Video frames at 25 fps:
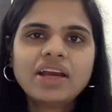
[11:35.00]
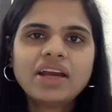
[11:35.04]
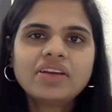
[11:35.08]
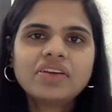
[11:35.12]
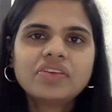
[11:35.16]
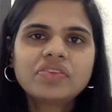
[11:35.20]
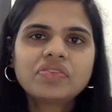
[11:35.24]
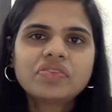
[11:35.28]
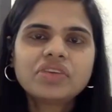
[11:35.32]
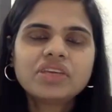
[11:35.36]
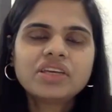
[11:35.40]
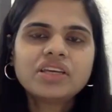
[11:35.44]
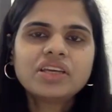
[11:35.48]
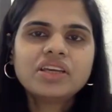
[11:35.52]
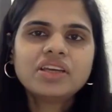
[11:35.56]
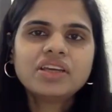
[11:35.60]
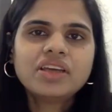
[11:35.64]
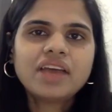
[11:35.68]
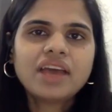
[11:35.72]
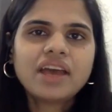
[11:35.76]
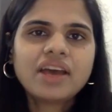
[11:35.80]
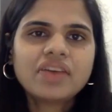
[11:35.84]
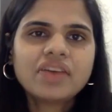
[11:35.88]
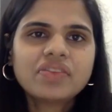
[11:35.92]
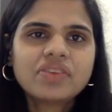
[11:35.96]
fact, we
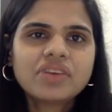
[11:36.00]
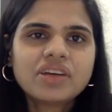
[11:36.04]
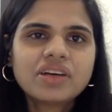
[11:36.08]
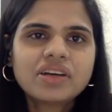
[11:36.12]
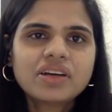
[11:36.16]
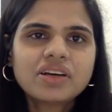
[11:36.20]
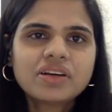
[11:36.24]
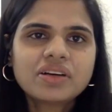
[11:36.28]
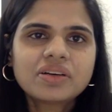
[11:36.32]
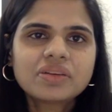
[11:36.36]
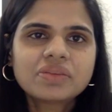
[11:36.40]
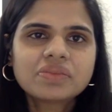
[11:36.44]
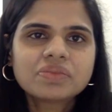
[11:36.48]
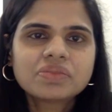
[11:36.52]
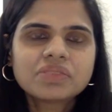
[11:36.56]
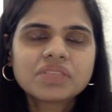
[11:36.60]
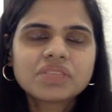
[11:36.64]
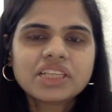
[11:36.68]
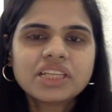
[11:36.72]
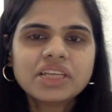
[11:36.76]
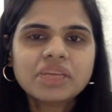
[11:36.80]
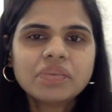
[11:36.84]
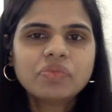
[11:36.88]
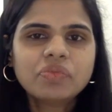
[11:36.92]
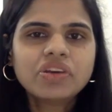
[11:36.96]
have a
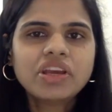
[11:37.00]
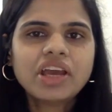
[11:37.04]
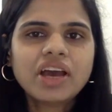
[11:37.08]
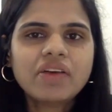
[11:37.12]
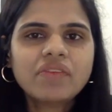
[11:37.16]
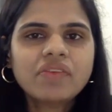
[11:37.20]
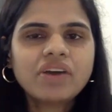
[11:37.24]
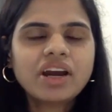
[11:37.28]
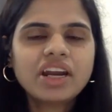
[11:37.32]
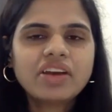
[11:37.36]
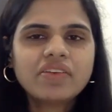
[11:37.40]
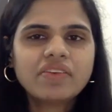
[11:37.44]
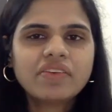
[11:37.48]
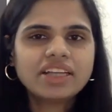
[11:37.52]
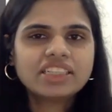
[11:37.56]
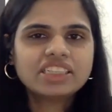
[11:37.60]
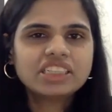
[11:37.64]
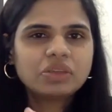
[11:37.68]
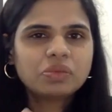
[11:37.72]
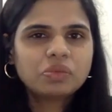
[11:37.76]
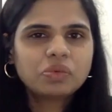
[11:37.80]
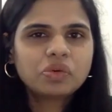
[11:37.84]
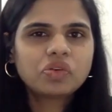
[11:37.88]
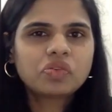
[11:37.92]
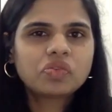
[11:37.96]
Sandeep, we have our
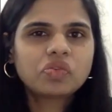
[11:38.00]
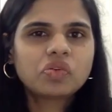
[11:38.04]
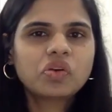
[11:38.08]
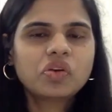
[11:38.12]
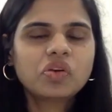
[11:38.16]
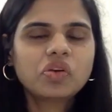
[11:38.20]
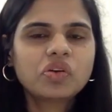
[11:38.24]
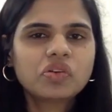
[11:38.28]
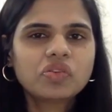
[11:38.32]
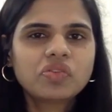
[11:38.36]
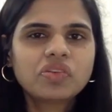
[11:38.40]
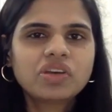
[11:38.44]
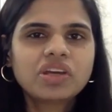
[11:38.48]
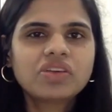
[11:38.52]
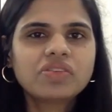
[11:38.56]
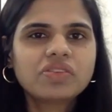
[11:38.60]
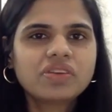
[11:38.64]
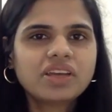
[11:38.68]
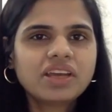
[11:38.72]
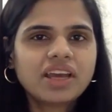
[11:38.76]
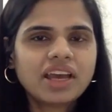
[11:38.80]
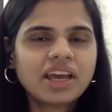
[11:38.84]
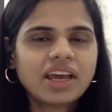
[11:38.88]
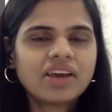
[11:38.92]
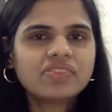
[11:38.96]
advisory portfolio where
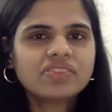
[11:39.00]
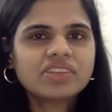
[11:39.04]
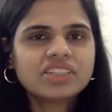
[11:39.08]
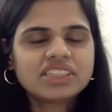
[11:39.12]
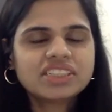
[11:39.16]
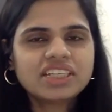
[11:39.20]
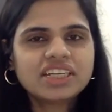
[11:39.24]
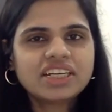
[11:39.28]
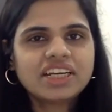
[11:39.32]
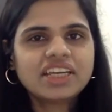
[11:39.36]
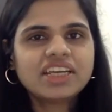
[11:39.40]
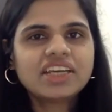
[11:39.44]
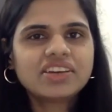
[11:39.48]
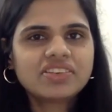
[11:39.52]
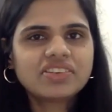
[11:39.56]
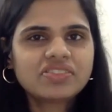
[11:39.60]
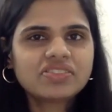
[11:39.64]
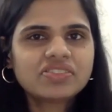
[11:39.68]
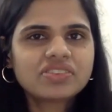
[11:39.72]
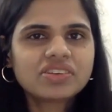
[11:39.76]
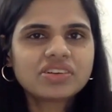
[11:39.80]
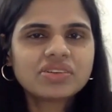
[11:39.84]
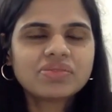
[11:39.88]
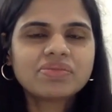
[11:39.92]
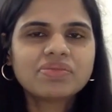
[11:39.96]
we have this ETF,